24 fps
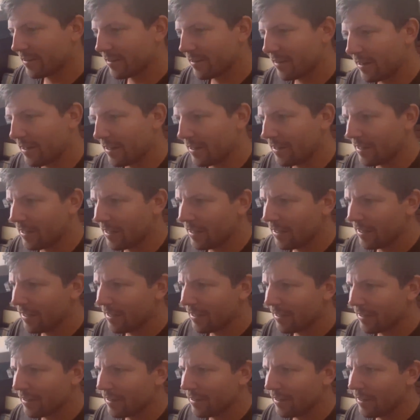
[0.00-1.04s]
than
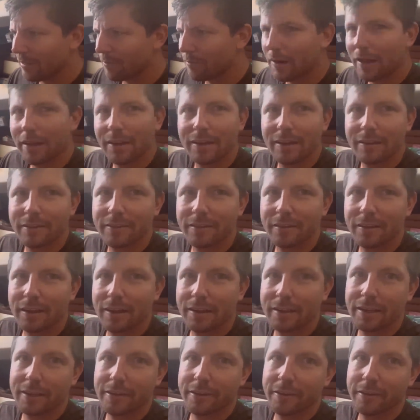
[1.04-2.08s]
the polyester
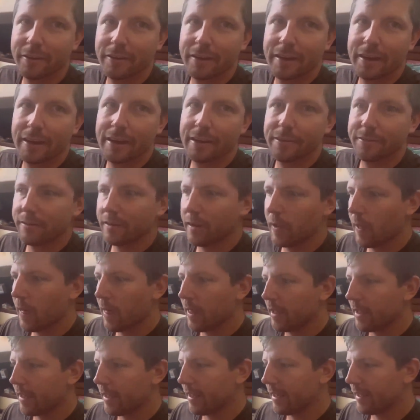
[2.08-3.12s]
line I currently have.
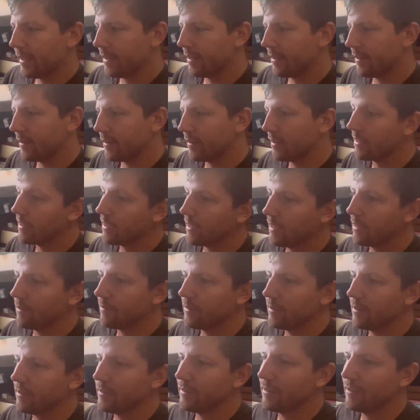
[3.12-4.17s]
And
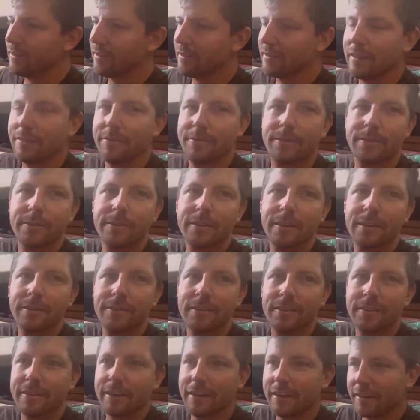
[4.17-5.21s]
you'll notice, I'm sure, if you
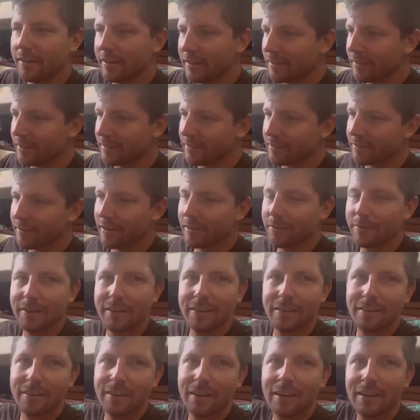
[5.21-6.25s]
sail in strong
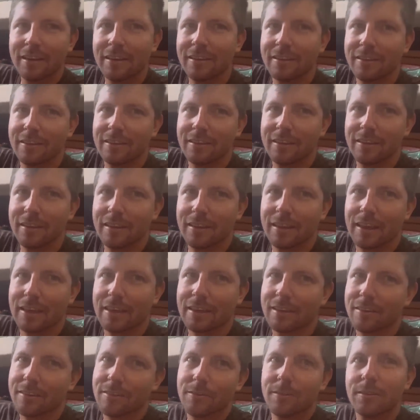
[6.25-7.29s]
winds, when
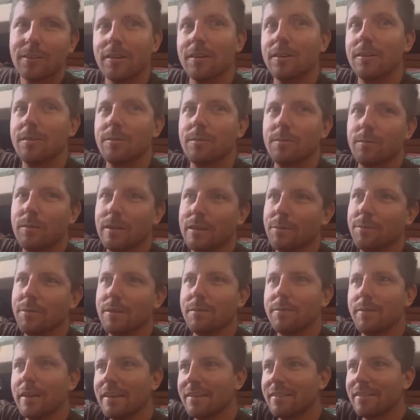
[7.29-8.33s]
you put the
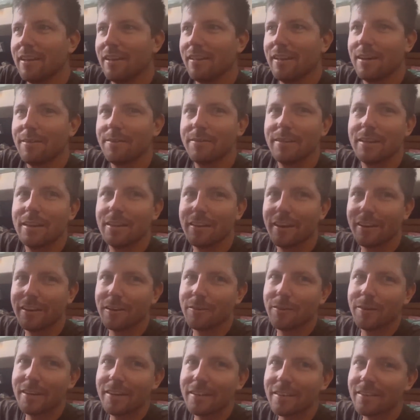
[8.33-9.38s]
mainsail up in lighter
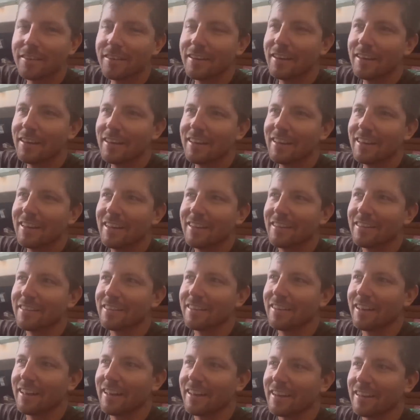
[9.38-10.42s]
winds, it's
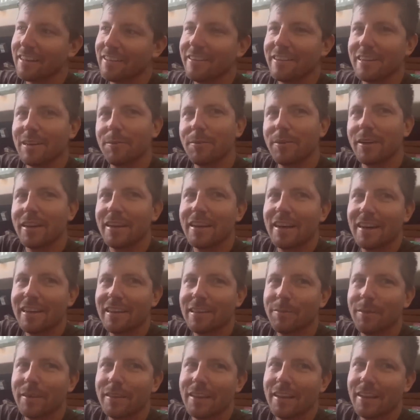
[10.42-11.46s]
like looking pretty nice,
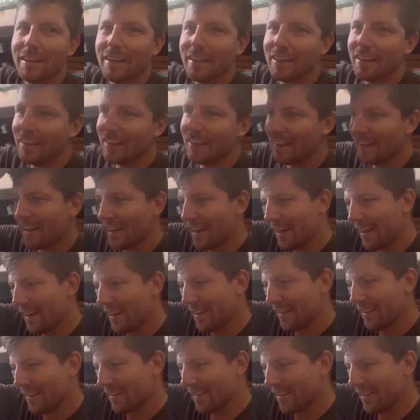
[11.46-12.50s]
but then
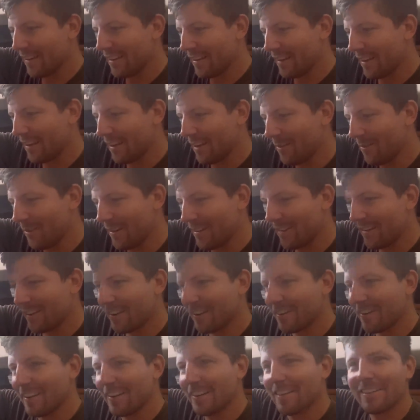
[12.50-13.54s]
as the winds
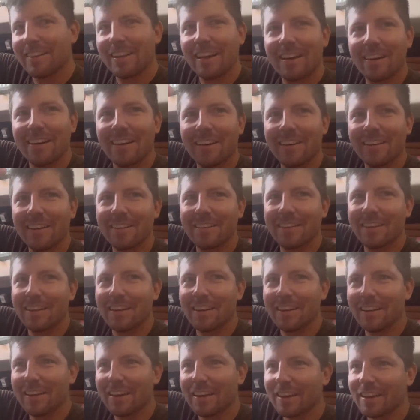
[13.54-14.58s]
increase, now all of a
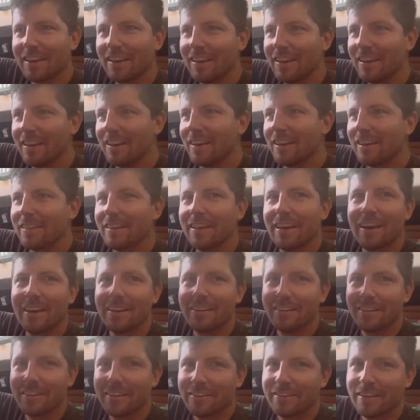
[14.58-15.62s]
sudden like the
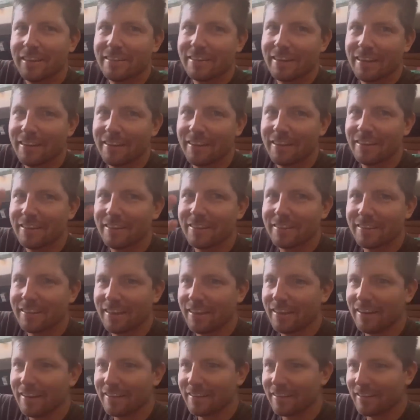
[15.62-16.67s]
halyards stretch out and your
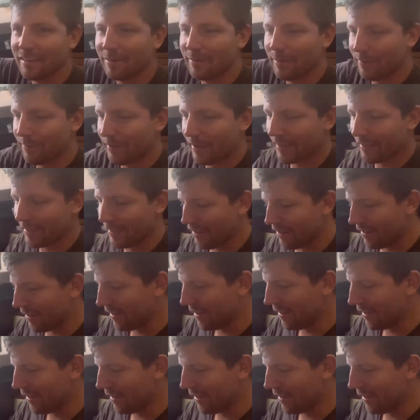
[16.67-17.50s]
sail has a little bit baggier.